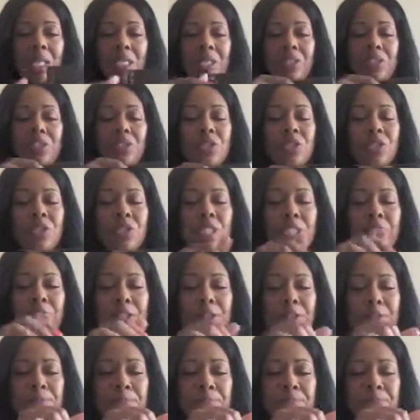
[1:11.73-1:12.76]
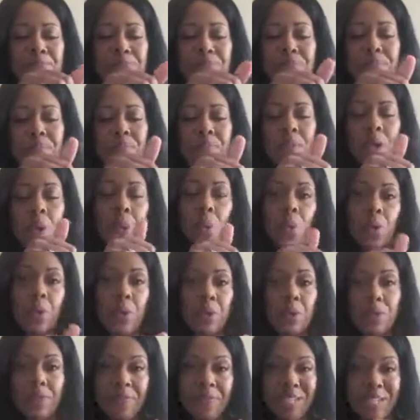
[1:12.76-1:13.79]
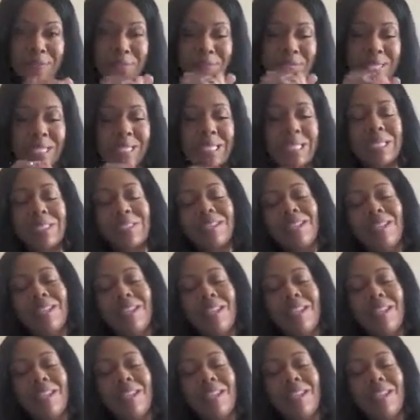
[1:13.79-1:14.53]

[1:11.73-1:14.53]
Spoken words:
This is their world famous.